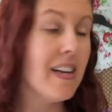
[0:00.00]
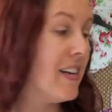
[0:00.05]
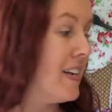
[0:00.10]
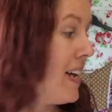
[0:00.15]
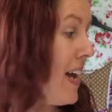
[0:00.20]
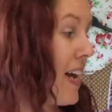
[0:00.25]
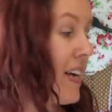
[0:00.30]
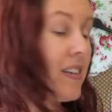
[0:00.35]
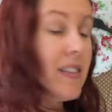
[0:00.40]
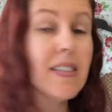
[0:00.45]

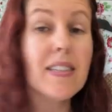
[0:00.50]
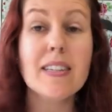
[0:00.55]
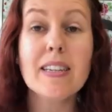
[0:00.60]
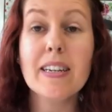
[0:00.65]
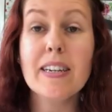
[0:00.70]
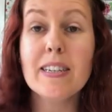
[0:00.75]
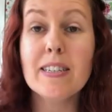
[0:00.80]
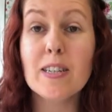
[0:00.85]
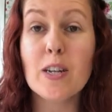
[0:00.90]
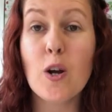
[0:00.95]
Next
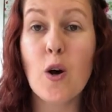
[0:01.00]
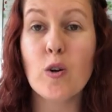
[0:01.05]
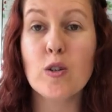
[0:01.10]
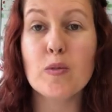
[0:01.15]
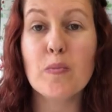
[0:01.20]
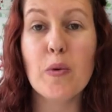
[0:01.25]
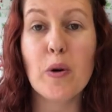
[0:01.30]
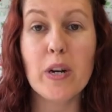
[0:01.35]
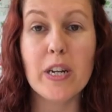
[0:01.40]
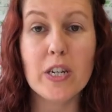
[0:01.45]
is an
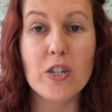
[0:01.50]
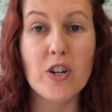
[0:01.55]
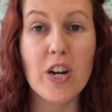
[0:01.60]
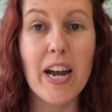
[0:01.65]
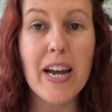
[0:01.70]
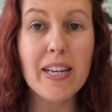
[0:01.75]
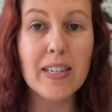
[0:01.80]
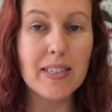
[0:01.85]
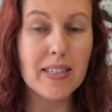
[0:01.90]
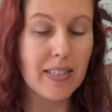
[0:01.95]
Odd Molly
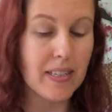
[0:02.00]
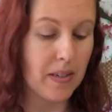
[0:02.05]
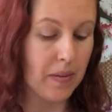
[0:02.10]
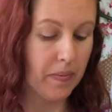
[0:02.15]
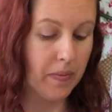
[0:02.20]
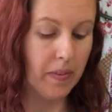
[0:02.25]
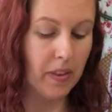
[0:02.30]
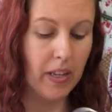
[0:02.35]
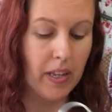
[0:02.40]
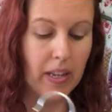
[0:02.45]
dress.
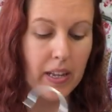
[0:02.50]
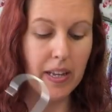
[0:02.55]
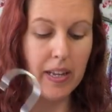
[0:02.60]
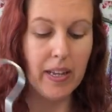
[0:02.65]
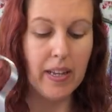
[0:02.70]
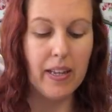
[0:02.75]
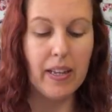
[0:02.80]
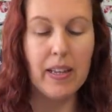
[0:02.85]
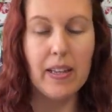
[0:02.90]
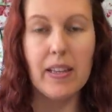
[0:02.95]

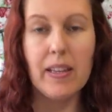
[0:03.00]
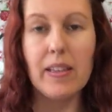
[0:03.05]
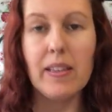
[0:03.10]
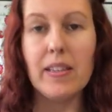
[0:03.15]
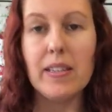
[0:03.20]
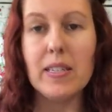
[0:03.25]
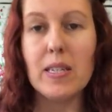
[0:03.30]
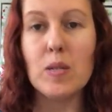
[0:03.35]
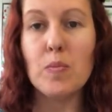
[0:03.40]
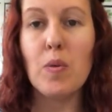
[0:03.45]

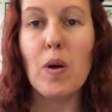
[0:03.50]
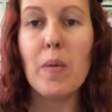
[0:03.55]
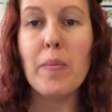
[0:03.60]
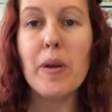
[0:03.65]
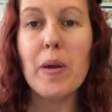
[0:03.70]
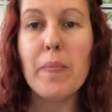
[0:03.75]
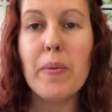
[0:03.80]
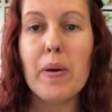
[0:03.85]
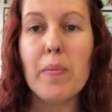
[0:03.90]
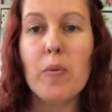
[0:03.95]
This is
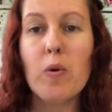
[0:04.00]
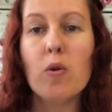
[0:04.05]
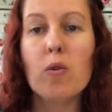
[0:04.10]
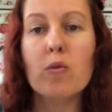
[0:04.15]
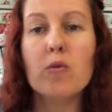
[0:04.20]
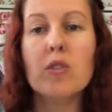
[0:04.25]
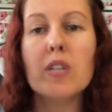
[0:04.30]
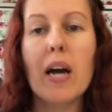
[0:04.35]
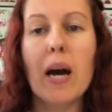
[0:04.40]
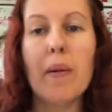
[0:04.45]
probably a bit more
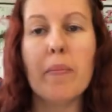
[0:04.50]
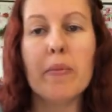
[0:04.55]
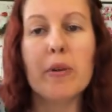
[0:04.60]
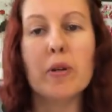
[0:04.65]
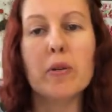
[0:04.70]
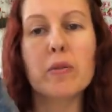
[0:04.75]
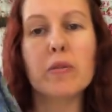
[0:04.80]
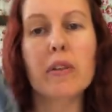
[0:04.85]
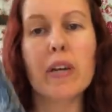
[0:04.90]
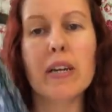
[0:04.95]

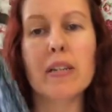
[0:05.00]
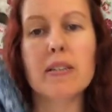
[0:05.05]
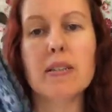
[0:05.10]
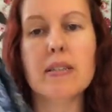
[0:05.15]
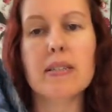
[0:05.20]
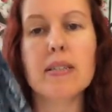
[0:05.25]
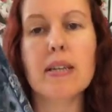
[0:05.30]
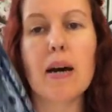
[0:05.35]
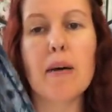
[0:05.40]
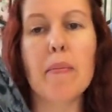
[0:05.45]
autumnal than
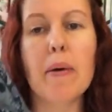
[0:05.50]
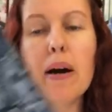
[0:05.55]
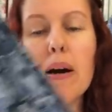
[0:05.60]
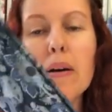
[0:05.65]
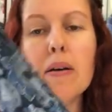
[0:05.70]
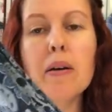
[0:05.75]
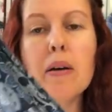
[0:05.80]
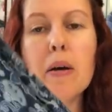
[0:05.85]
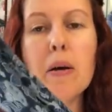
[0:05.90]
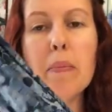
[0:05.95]

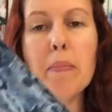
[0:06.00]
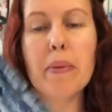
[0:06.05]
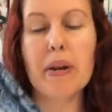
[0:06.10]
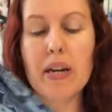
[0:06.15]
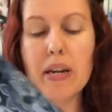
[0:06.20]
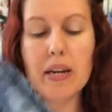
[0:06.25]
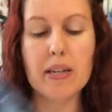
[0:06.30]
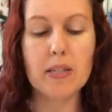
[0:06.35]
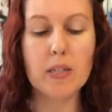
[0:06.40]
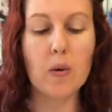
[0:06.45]
summer, but
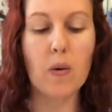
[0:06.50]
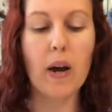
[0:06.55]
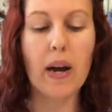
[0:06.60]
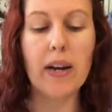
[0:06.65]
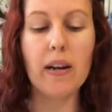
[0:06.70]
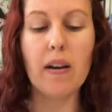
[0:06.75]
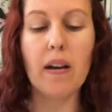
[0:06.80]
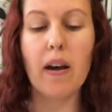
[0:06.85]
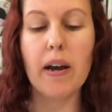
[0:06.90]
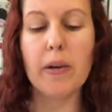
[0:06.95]
it is
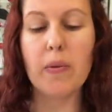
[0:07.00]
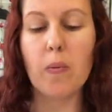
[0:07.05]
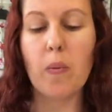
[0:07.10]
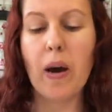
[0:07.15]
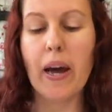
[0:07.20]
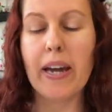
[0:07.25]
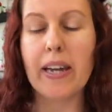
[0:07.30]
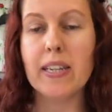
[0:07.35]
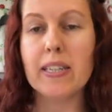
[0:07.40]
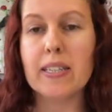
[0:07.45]
quite
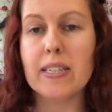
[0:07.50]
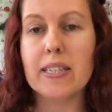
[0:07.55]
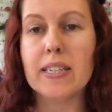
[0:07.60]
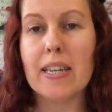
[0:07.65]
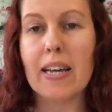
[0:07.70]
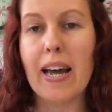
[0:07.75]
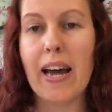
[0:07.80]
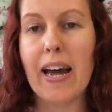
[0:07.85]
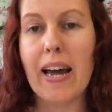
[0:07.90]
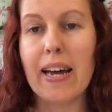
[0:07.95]
lightweight
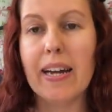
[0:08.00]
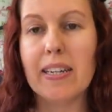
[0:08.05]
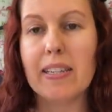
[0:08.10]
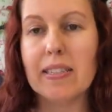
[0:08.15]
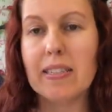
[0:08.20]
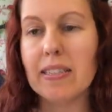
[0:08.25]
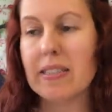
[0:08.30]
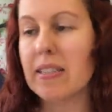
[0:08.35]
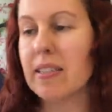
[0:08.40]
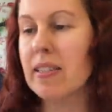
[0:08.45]

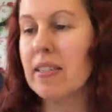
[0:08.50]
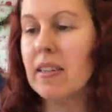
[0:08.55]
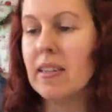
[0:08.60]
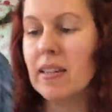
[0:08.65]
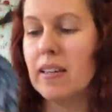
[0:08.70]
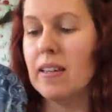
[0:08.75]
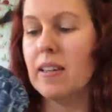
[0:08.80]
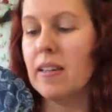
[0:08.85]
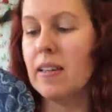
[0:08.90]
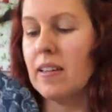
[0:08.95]
and
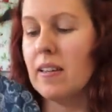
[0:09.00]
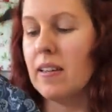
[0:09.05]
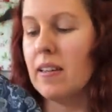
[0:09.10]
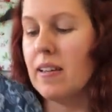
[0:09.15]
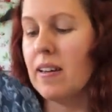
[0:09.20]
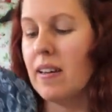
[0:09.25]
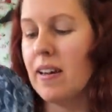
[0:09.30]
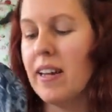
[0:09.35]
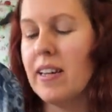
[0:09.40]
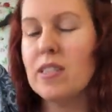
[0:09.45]

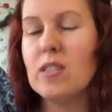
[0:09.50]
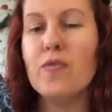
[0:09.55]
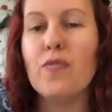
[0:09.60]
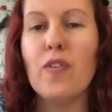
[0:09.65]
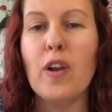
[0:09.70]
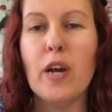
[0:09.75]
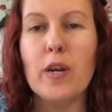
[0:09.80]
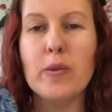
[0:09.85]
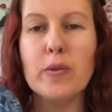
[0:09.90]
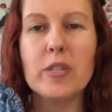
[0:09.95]
it's
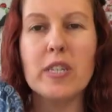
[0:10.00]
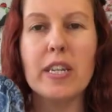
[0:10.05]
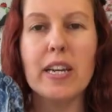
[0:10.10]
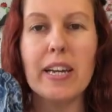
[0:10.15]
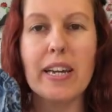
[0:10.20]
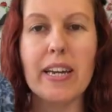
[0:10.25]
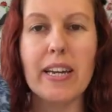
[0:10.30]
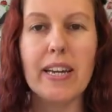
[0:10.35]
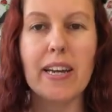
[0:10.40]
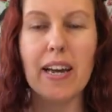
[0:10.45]

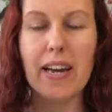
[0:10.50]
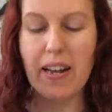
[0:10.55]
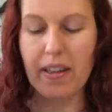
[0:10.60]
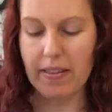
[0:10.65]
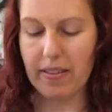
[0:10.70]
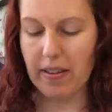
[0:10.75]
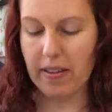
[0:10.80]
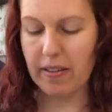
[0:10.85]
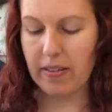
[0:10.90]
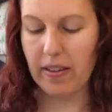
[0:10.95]
floaty and I
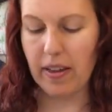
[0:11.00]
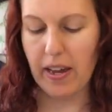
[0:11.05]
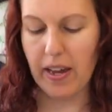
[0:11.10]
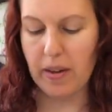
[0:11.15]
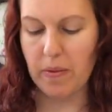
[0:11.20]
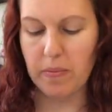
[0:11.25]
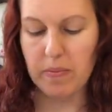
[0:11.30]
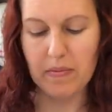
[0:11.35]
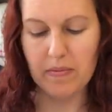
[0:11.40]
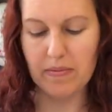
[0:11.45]
think that
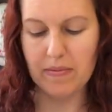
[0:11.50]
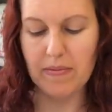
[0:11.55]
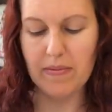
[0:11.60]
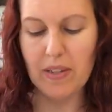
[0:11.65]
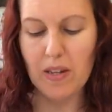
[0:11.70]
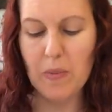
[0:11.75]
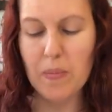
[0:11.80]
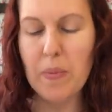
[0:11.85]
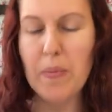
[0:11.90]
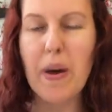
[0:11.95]
it,
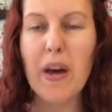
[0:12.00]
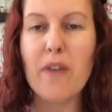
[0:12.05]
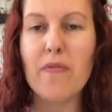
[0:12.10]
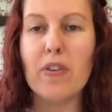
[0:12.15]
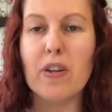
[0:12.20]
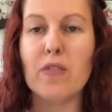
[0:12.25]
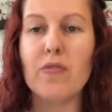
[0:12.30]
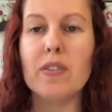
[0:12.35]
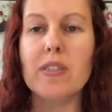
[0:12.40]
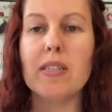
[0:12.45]
it'll be
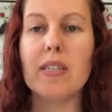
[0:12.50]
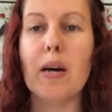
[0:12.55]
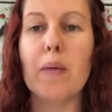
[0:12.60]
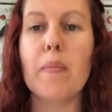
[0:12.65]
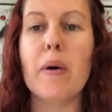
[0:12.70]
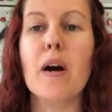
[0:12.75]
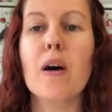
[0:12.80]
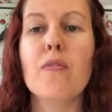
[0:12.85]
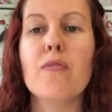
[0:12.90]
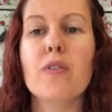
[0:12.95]
perfect for
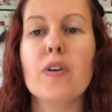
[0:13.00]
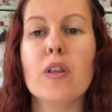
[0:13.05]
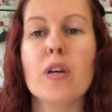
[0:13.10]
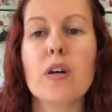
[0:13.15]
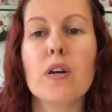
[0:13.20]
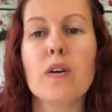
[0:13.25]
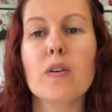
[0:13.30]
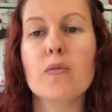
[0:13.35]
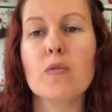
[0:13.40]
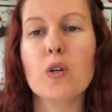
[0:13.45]
summer, for
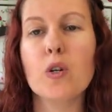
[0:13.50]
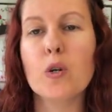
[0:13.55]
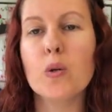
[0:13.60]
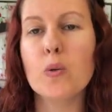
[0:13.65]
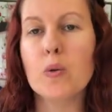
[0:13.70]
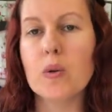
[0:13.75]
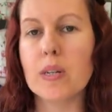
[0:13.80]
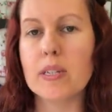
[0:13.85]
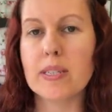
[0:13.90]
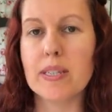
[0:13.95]
the
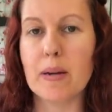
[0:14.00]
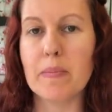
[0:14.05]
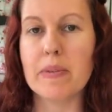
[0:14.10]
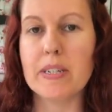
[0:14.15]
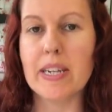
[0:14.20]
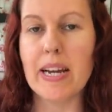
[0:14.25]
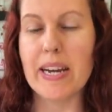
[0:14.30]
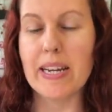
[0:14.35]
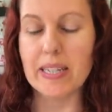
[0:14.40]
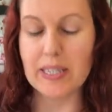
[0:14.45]
cooler summer
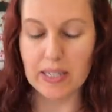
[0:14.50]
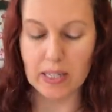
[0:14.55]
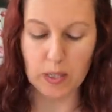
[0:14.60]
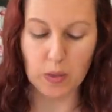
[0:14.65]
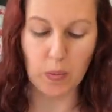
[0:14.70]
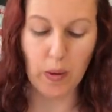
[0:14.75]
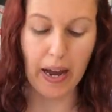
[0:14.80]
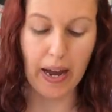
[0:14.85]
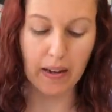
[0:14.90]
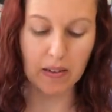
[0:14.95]
days
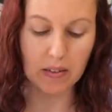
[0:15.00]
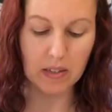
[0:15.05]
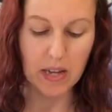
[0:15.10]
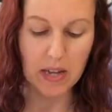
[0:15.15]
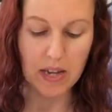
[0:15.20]
as well.